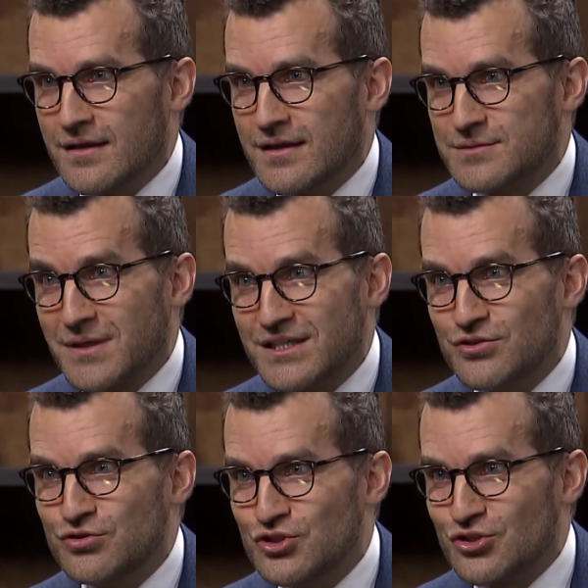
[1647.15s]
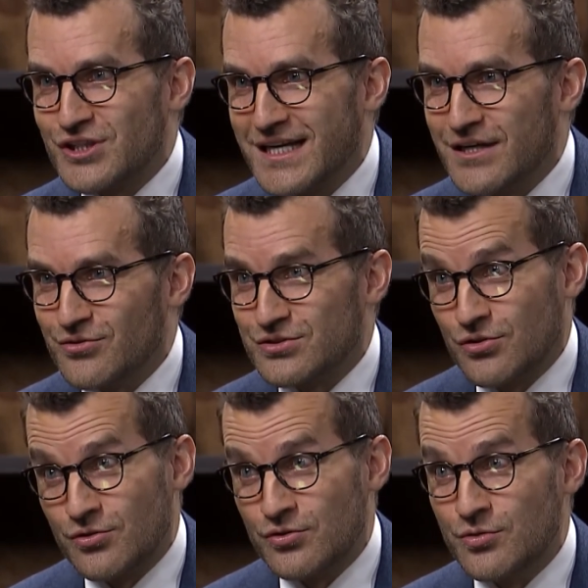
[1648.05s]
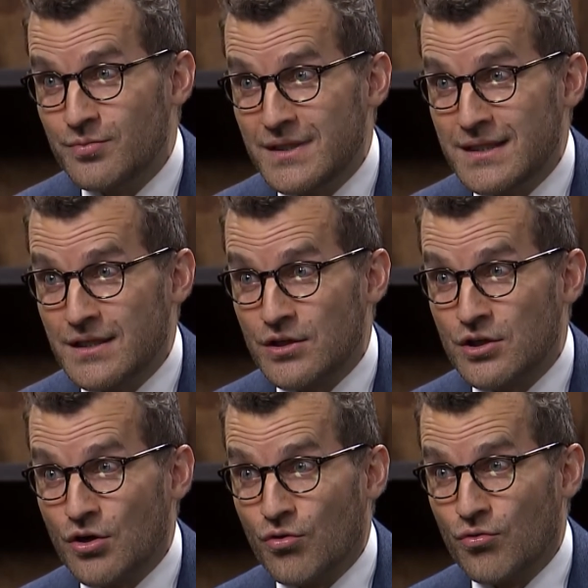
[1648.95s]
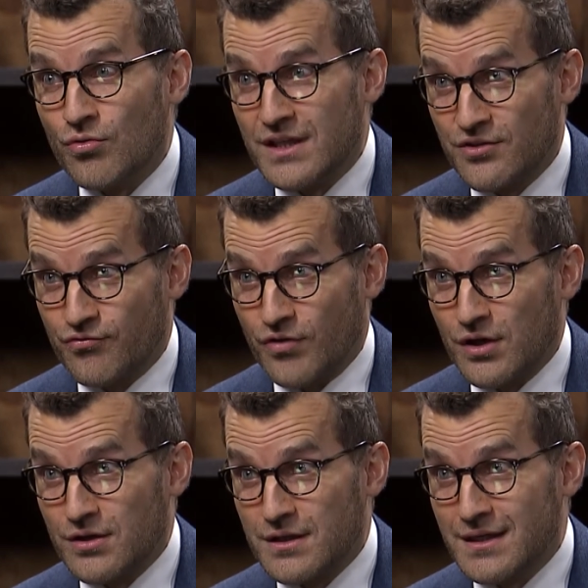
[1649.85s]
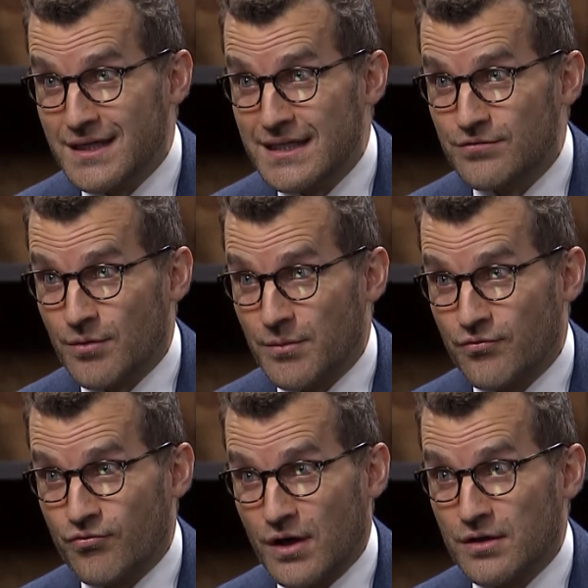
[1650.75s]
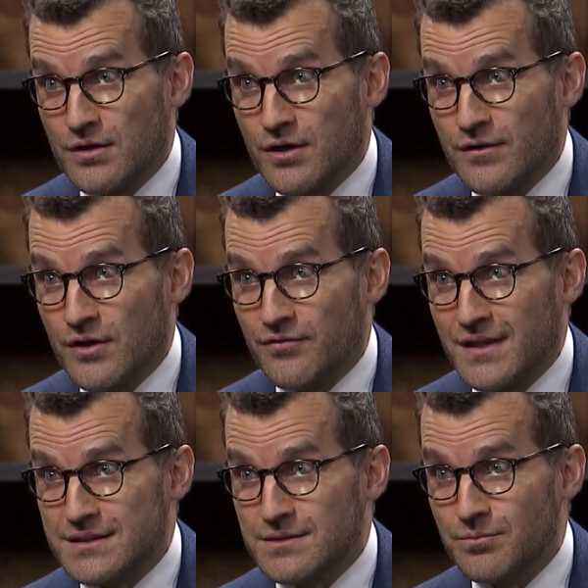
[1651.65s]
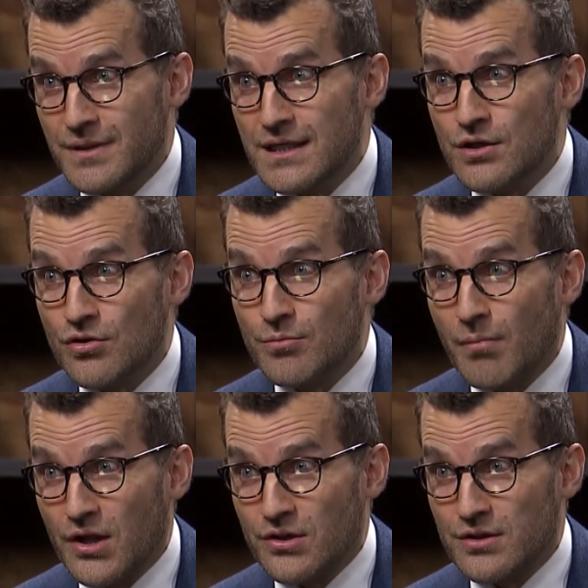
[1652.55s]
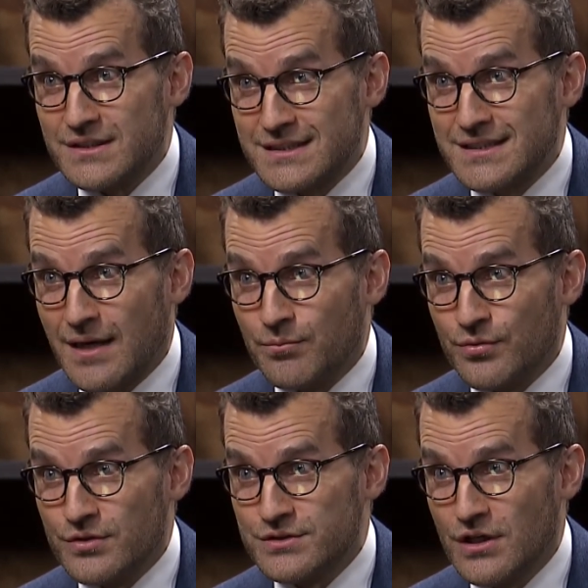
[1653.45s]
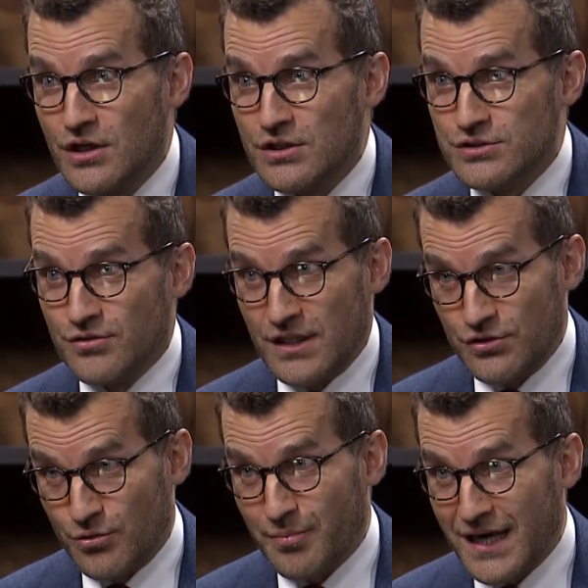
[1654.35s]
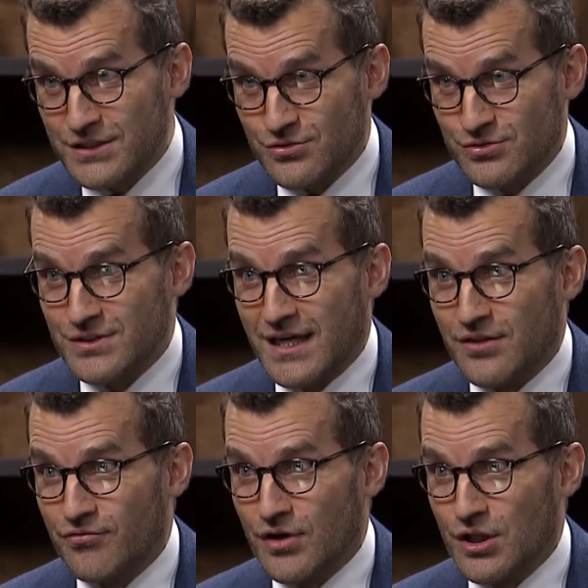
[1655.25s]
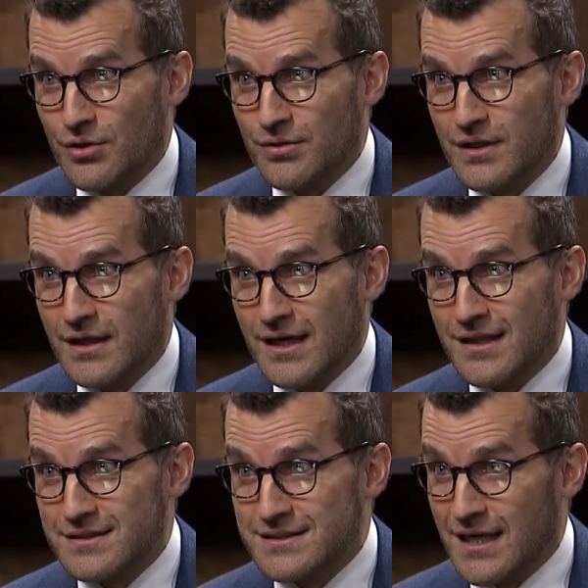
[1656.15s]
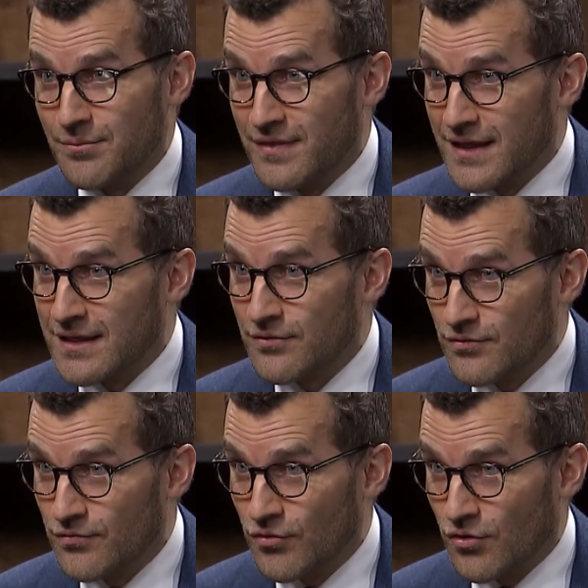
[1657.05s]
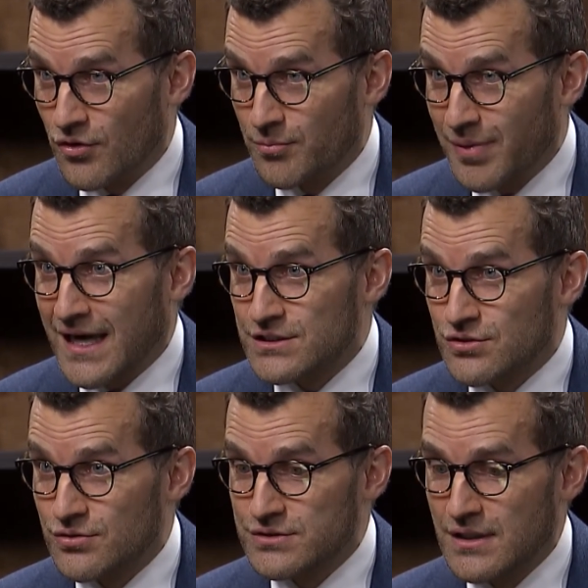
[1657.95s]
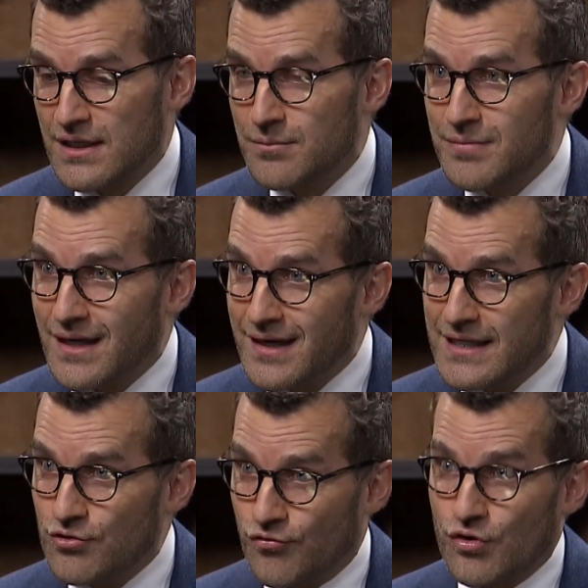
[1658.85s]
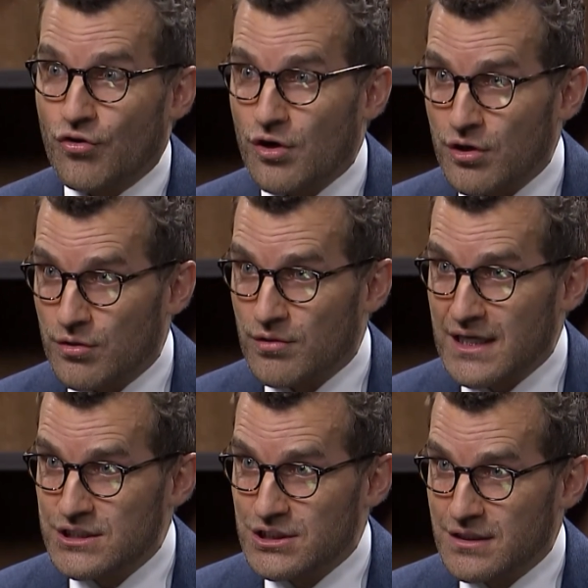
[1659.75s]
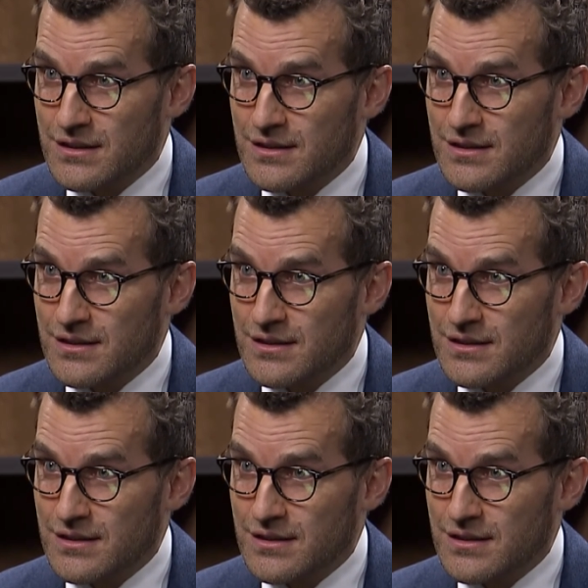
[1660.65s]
especially to church leaders, to, to be go in the front, lead from the right. front on, of this, be good model examples so mm. that your pastors can follow. And the same thing for pastors, be a leader for your congregation.